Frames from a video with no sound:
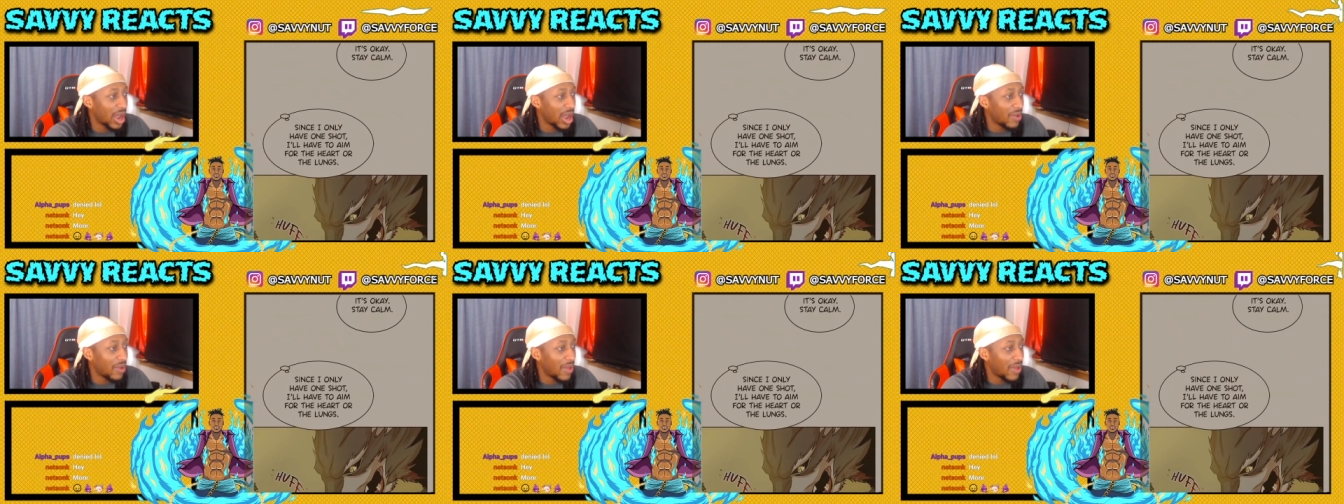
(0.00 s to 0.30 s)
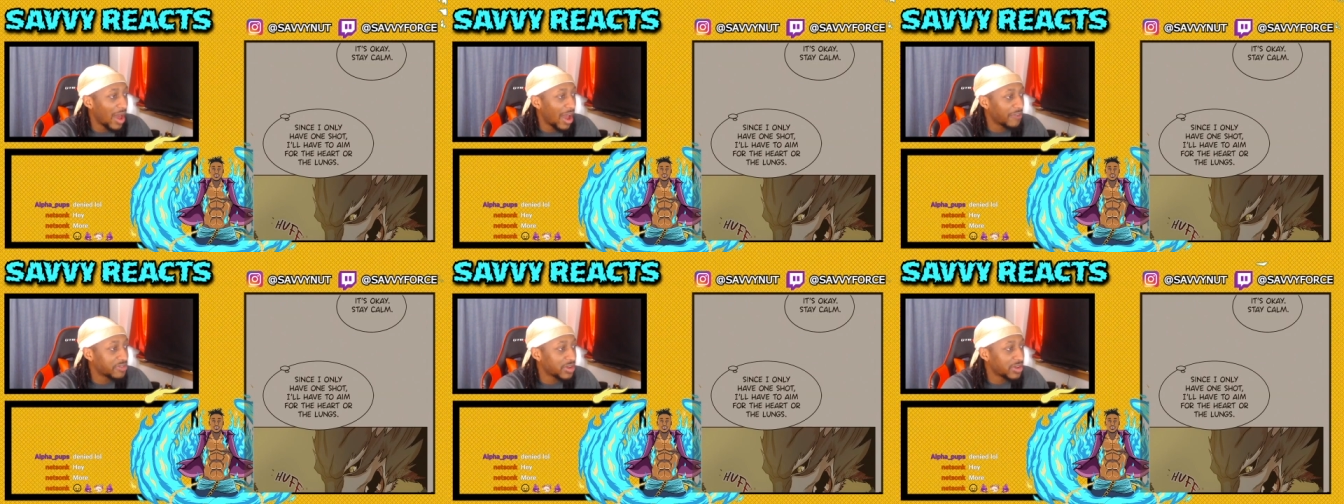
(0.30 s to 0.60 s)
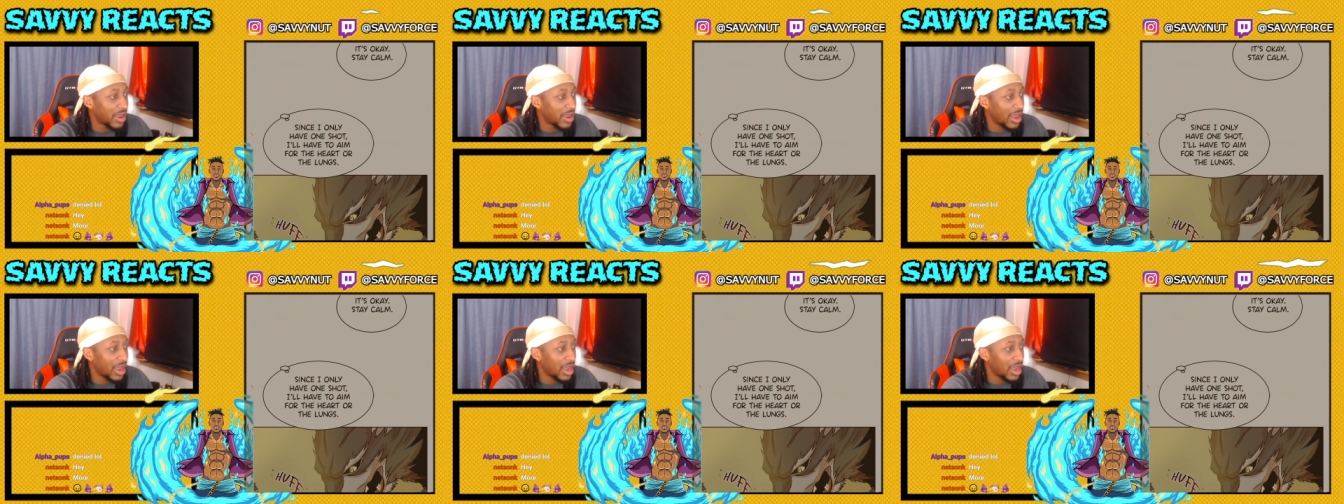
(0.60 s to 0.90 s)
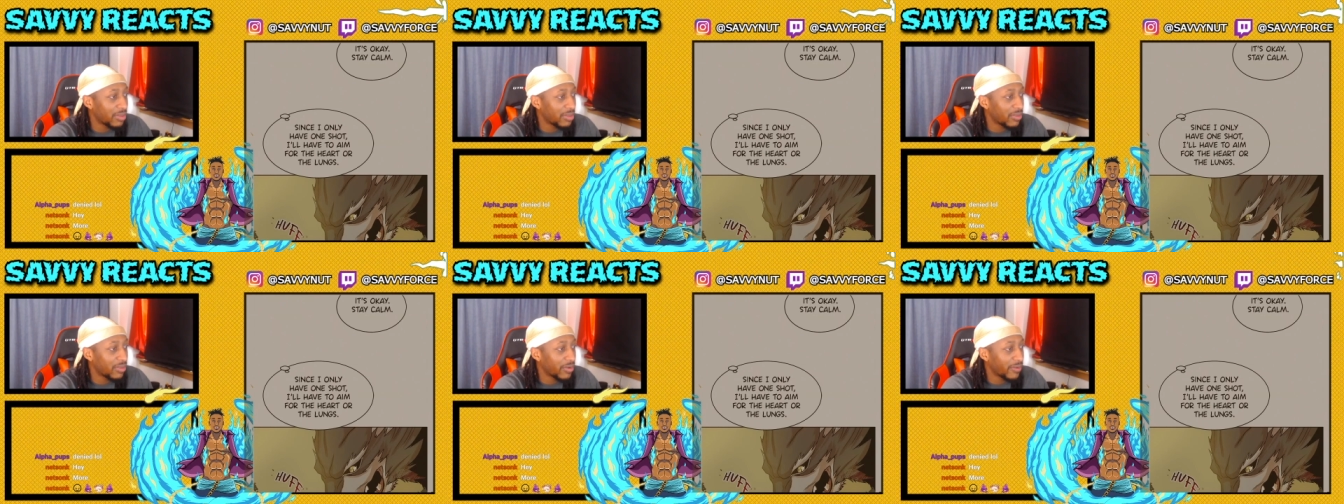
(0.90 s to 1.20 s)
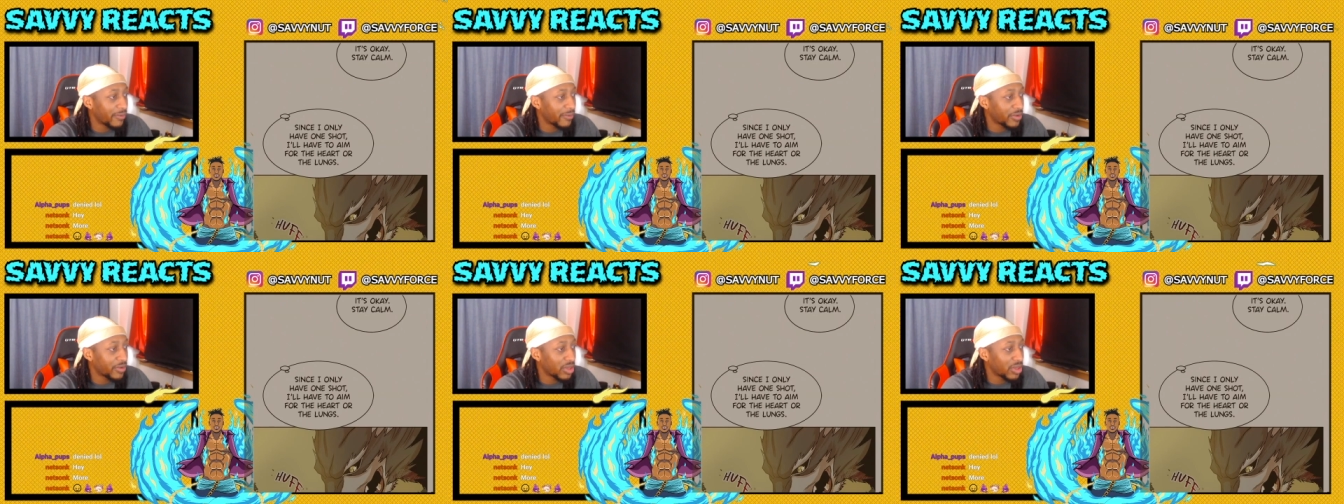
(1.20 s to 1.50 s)
I'll have to aim
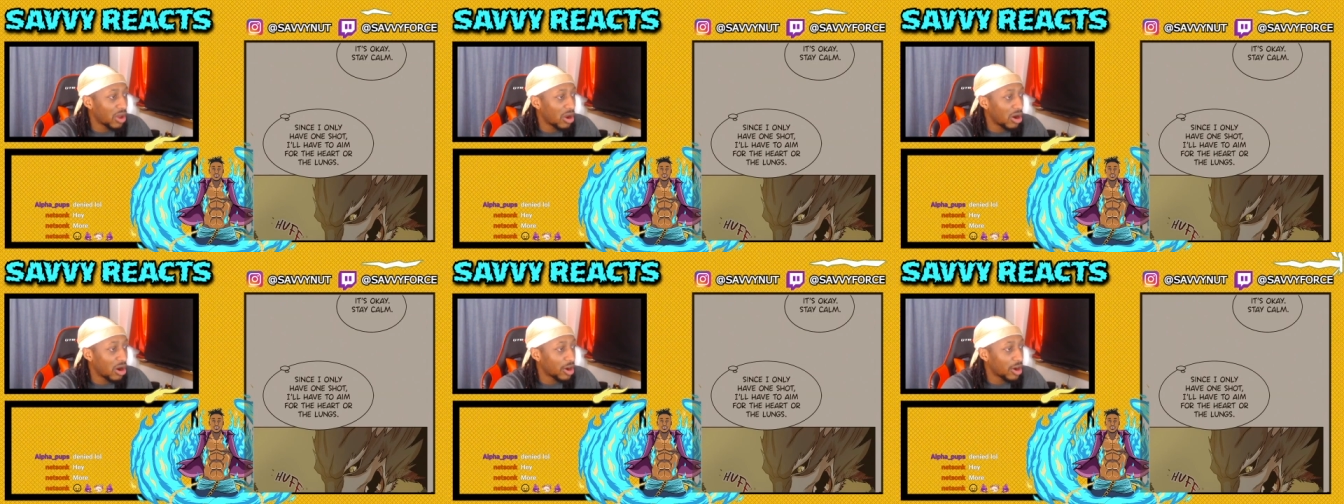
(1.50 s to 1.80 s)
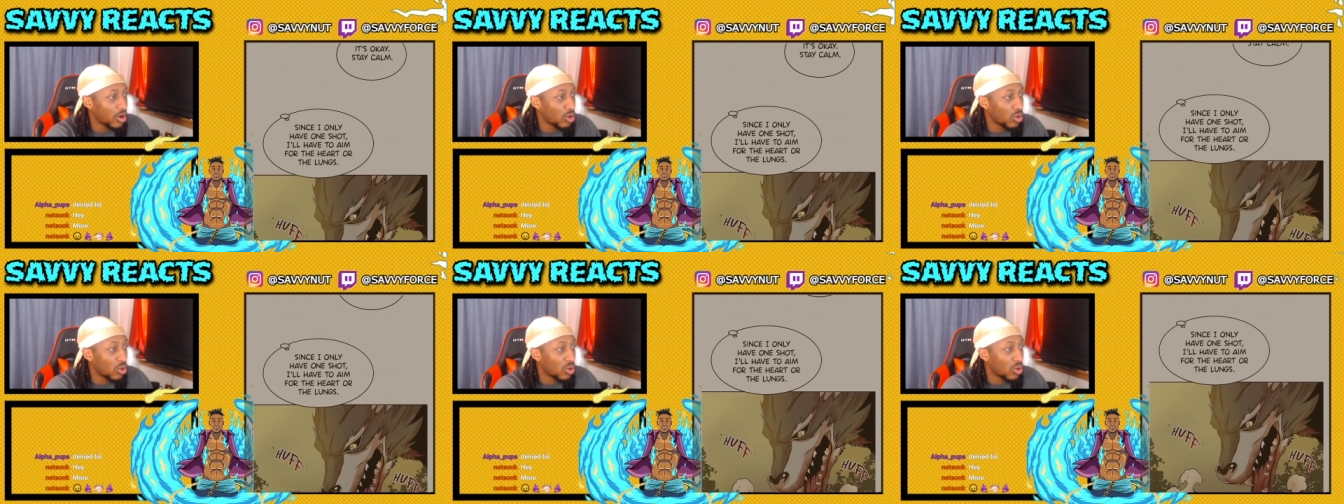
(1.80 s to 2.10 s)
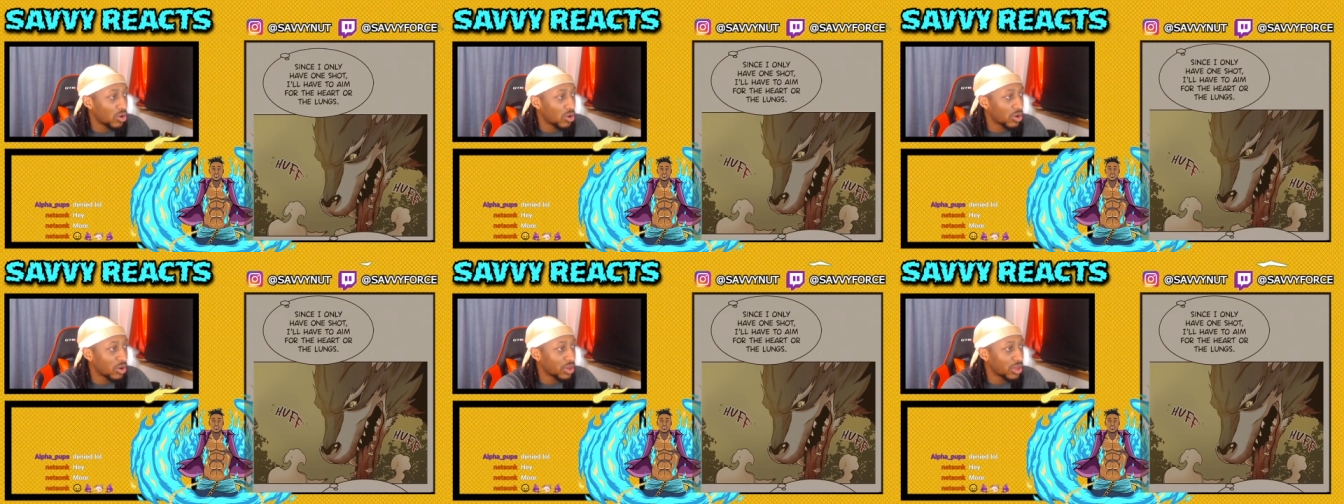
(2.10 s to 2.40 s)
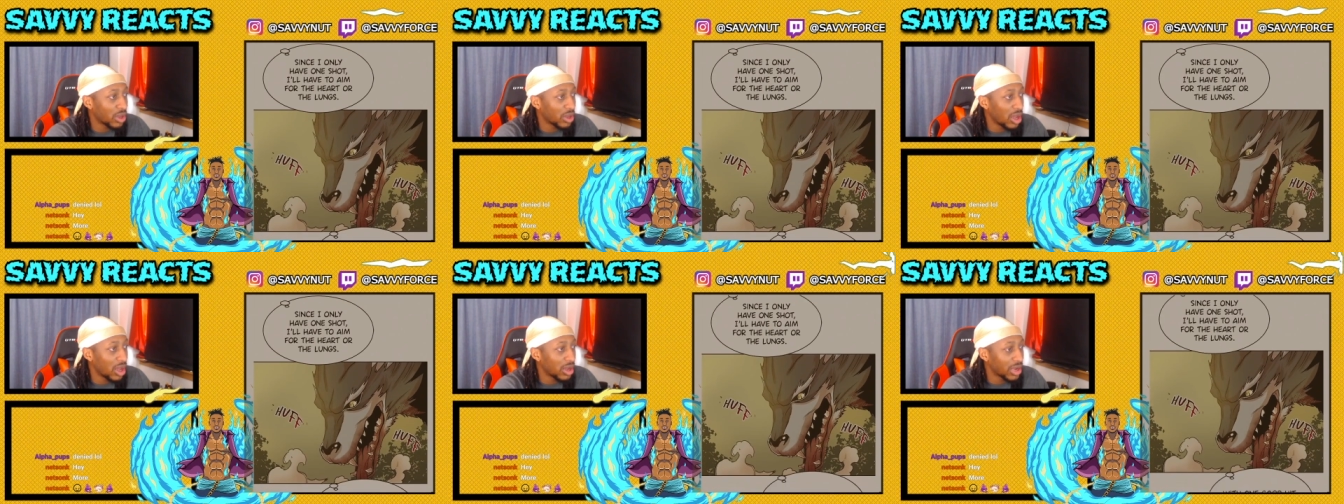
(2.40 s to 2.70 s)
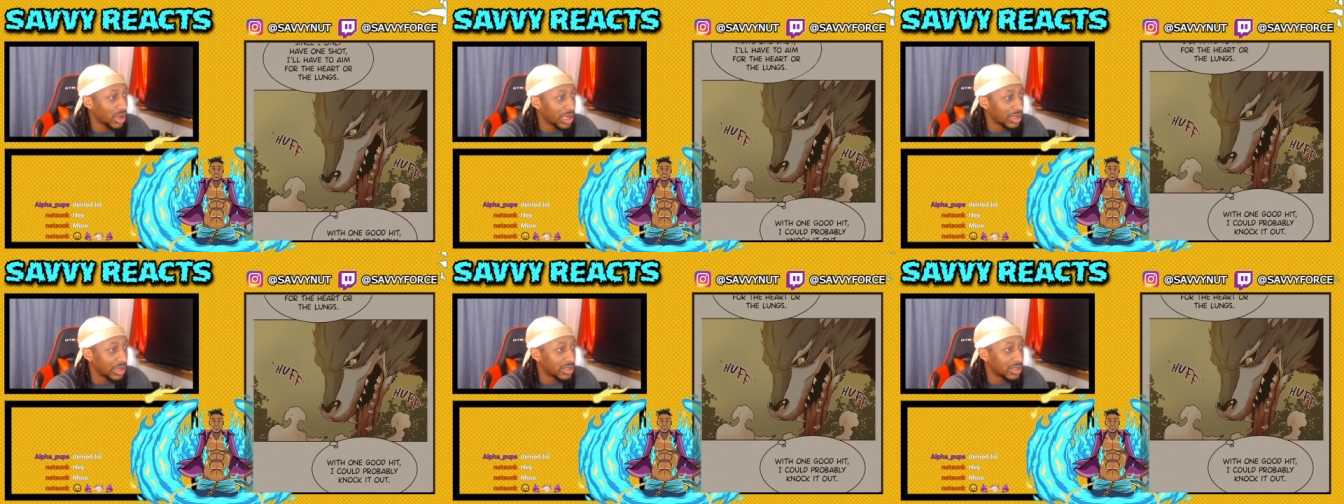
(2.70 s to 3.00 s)
for the heart or the
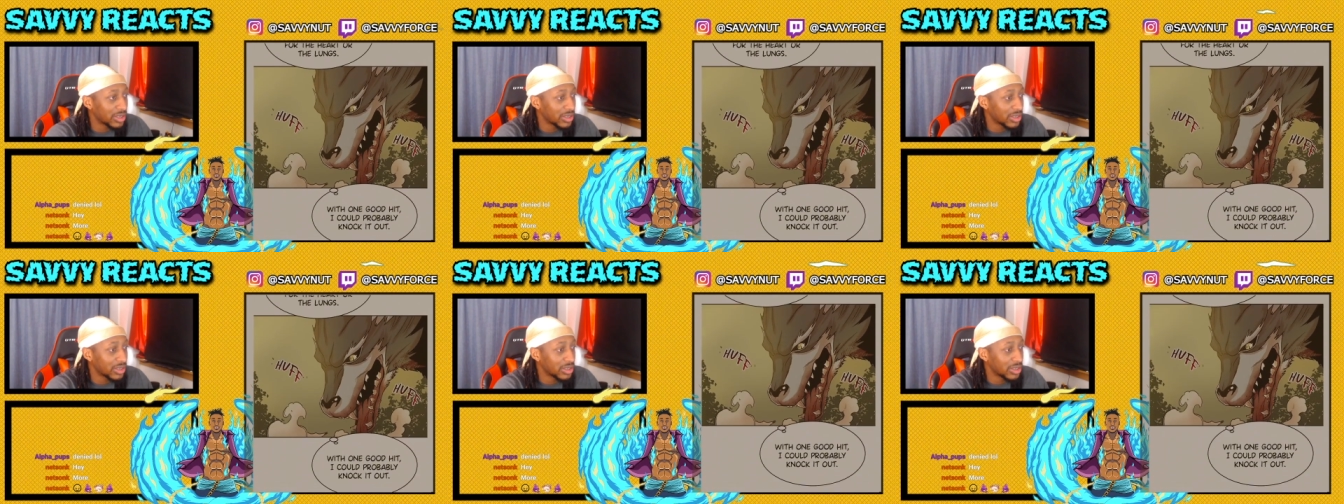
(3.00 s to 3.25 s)
lungs.